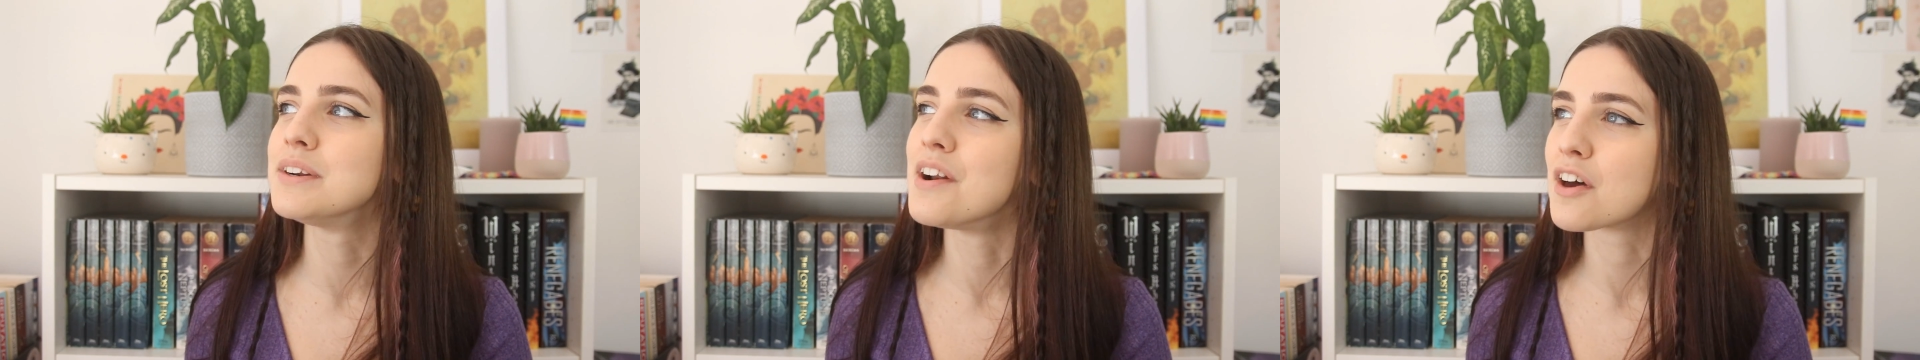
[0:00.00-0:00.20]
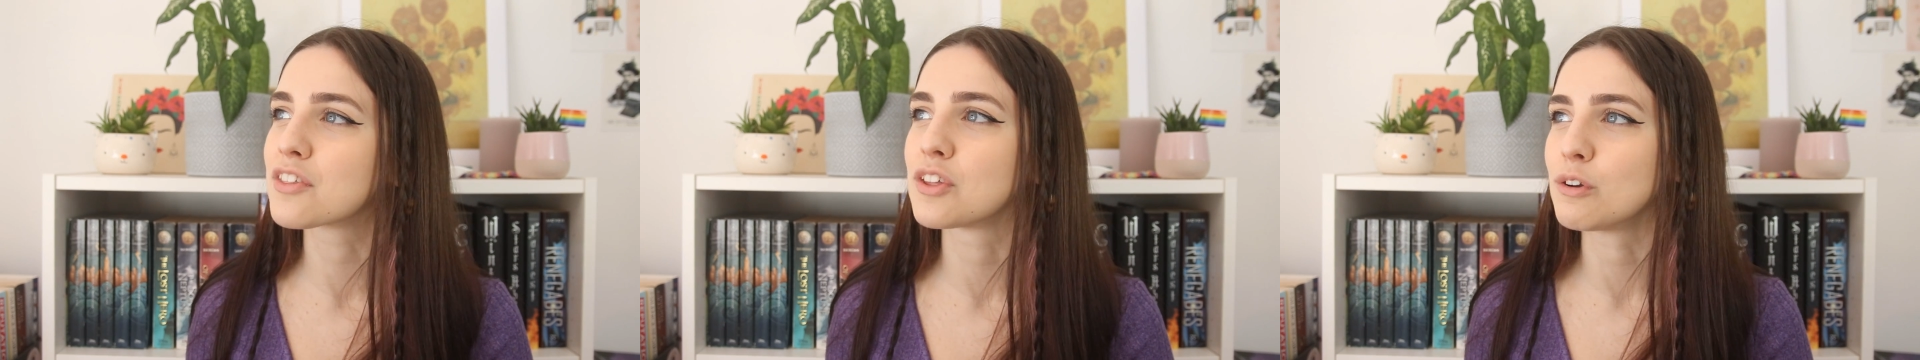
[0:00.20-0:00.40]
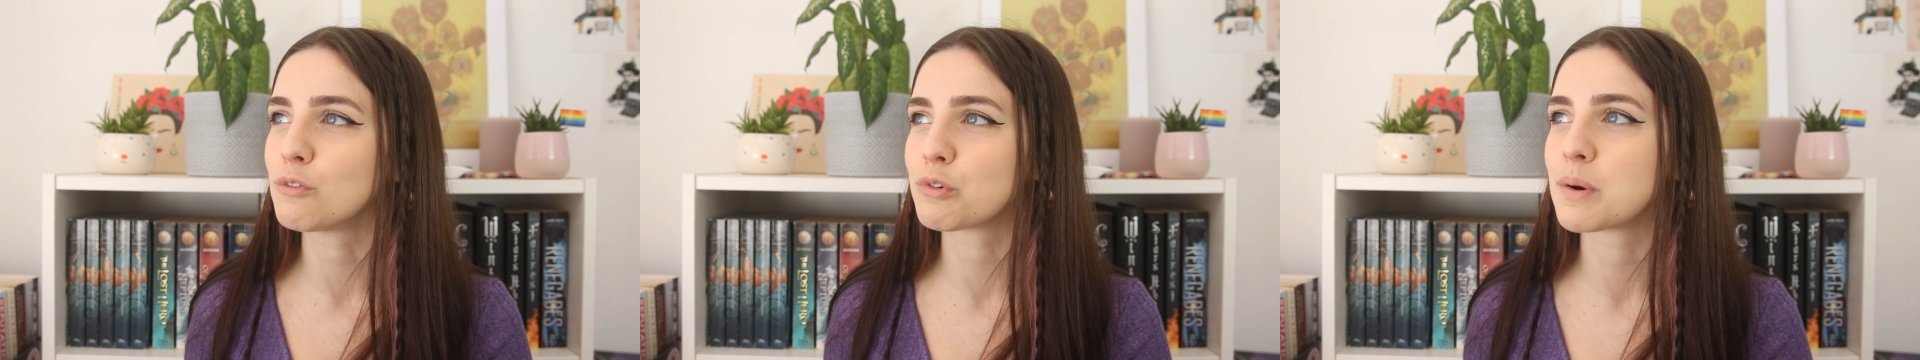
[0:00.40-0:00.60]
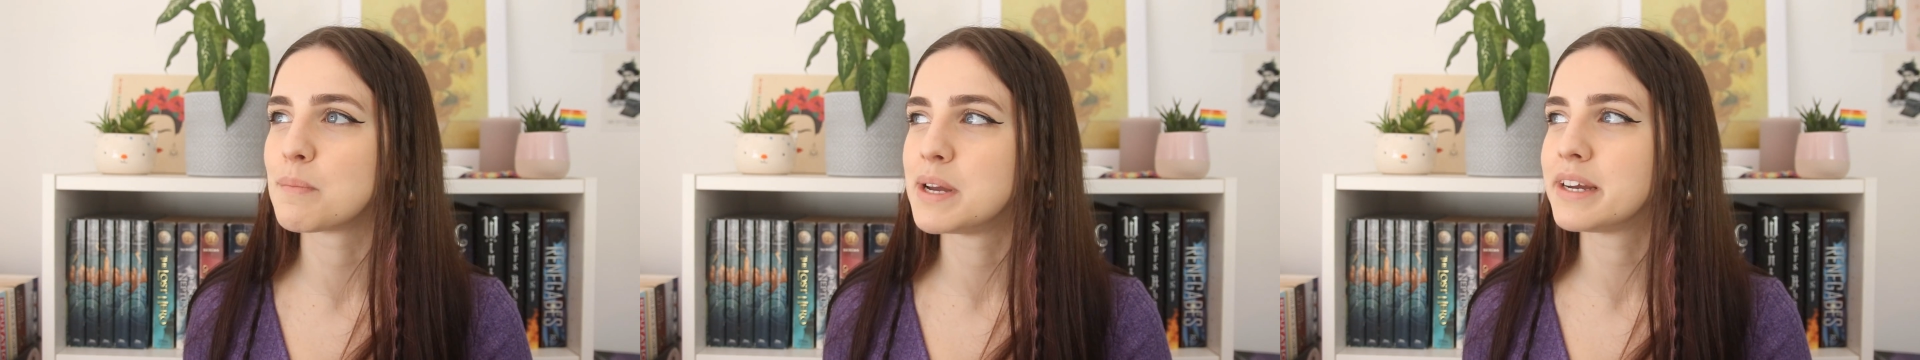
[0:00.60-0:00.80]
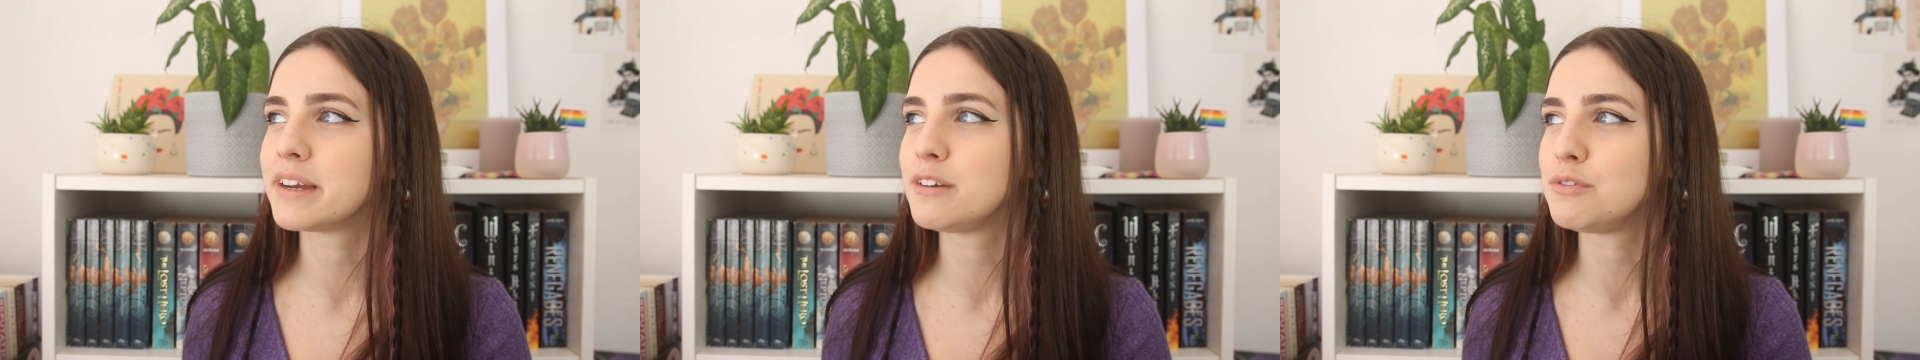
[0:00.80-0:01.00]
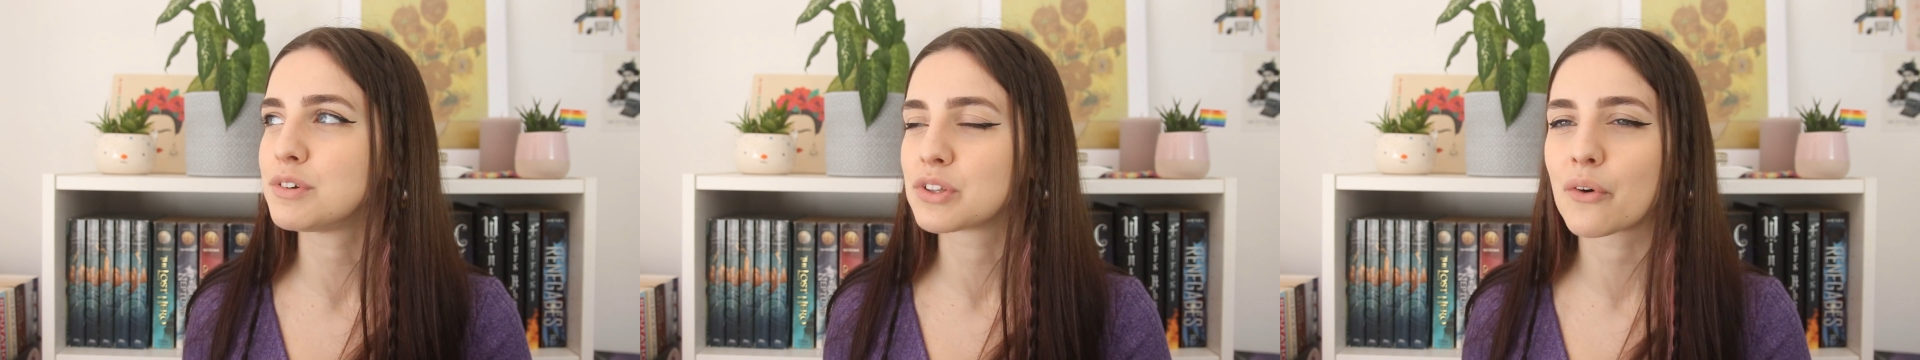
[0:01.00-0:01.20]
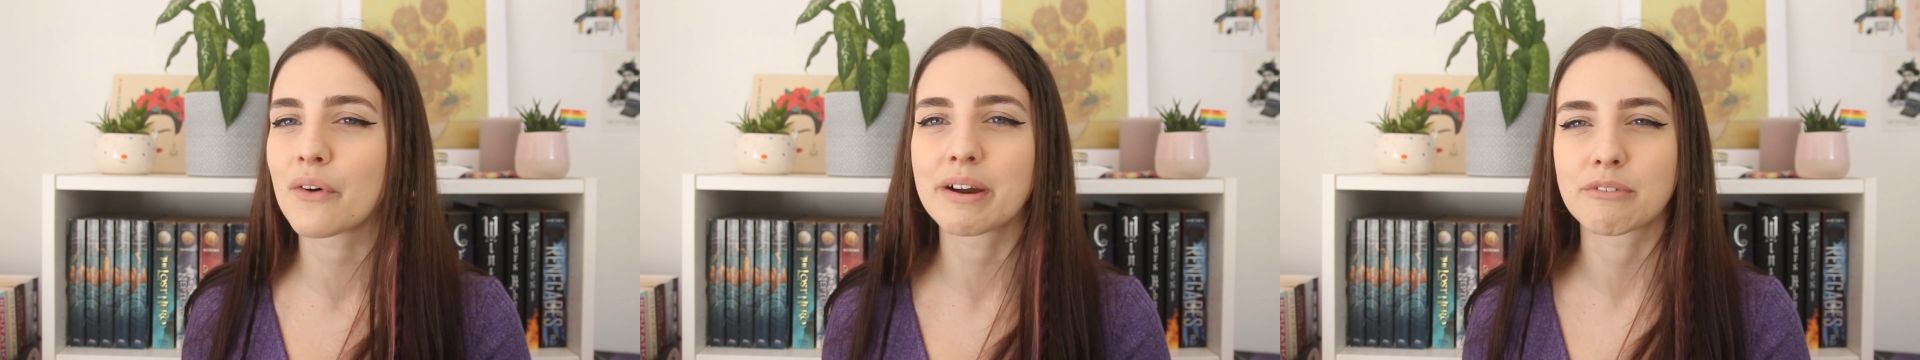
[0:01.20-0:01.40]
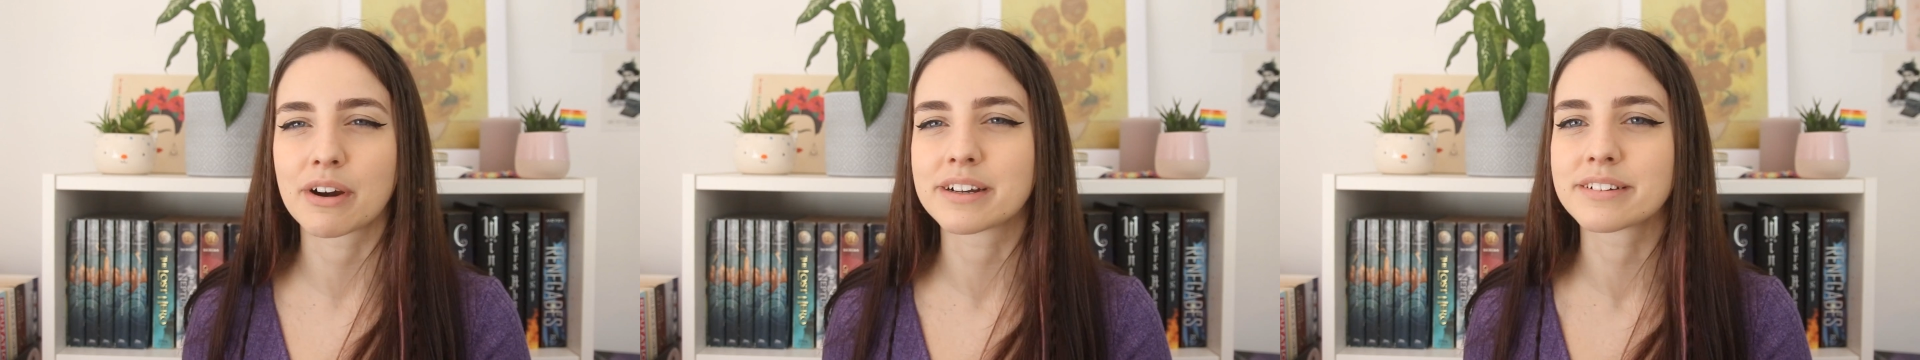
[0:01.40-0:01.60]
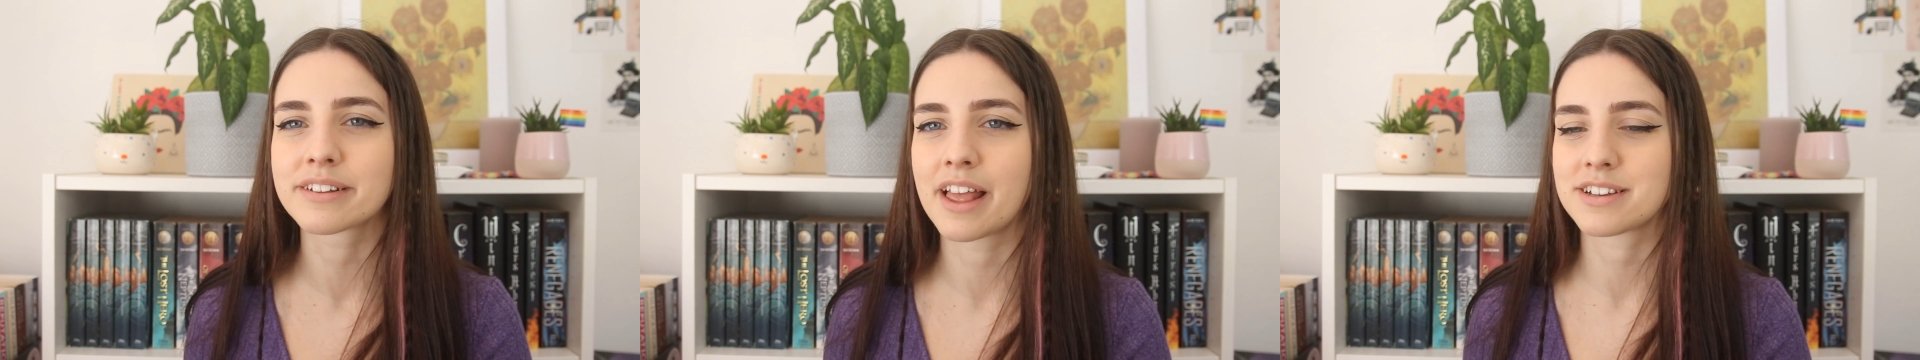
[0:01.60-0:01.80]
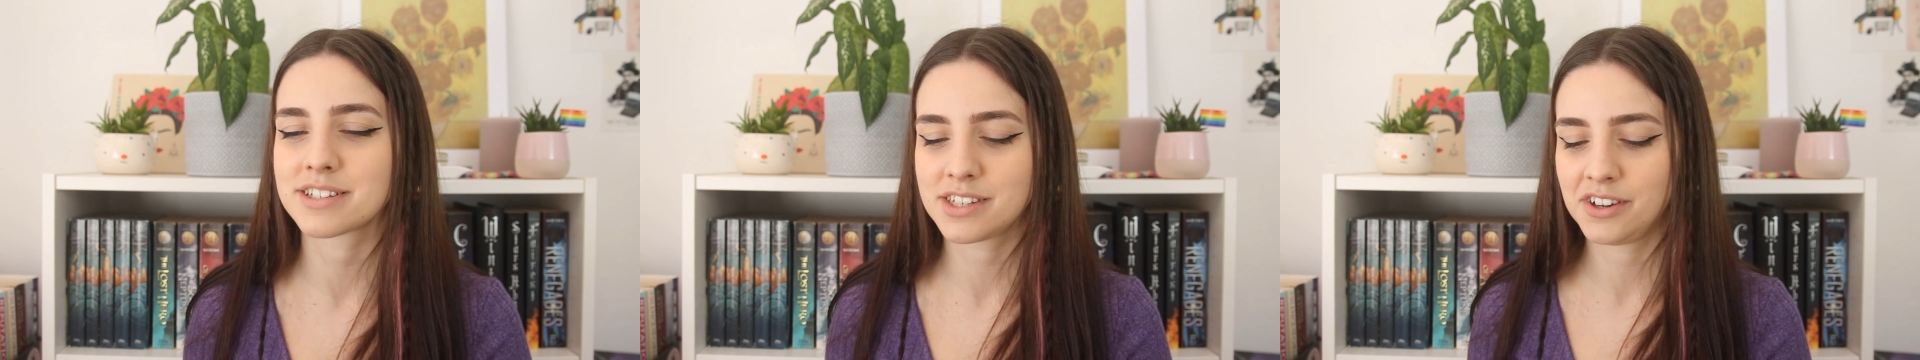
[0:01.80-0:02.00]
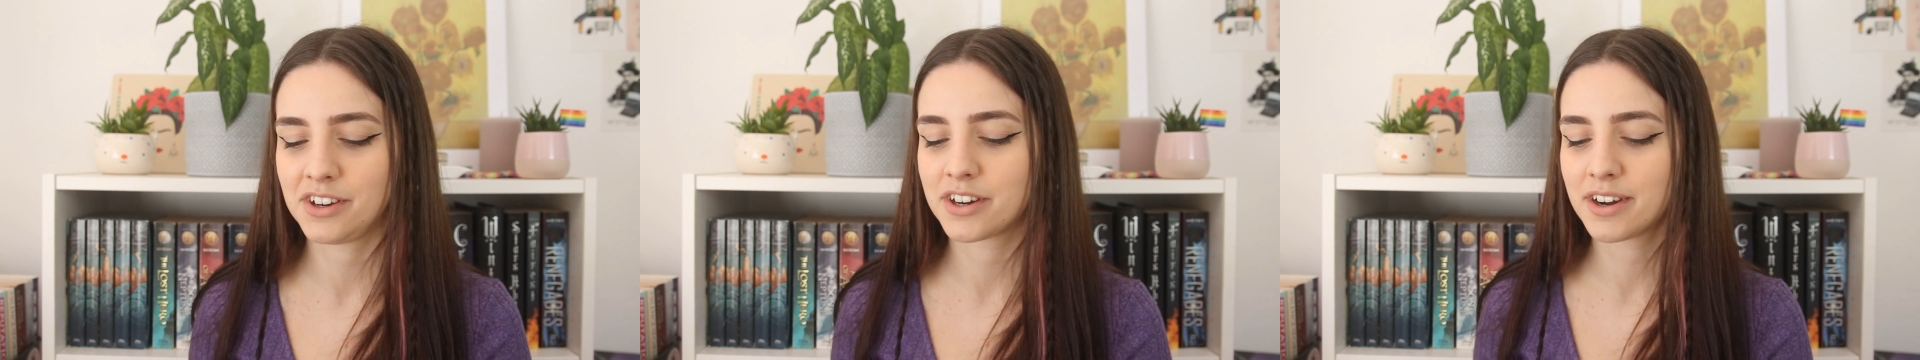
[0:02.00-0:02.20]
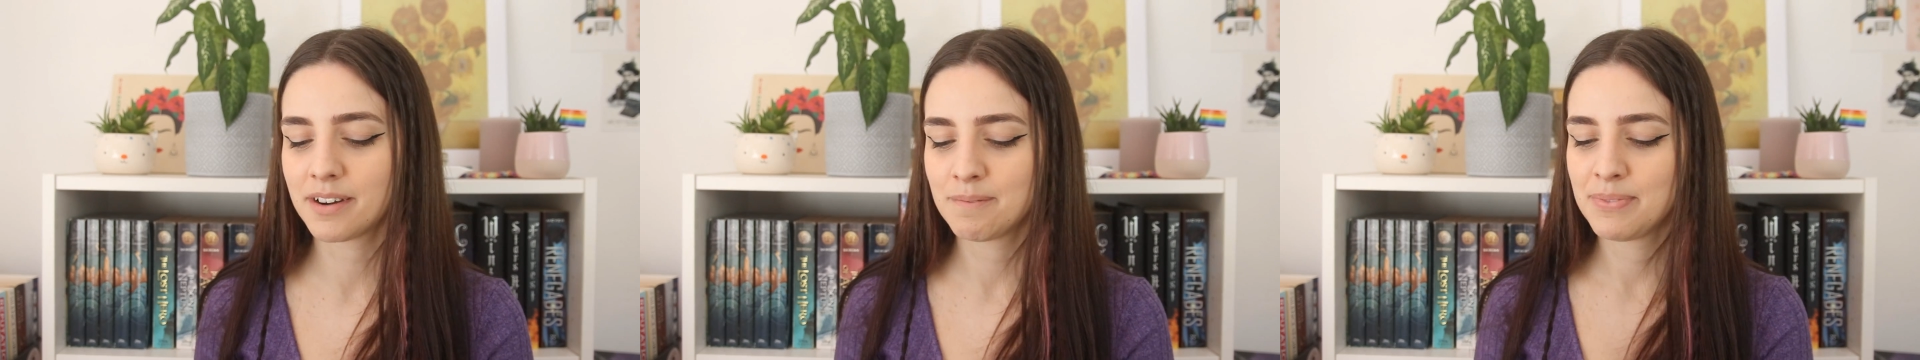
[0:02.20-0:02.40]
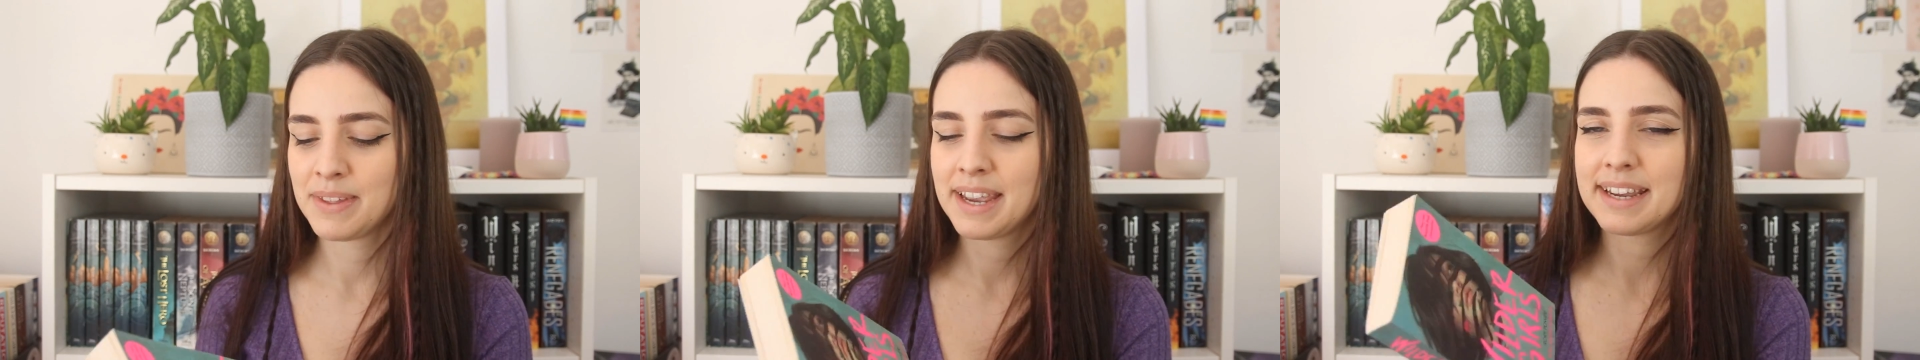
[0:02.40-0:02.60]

nothing from it even though I read it last year,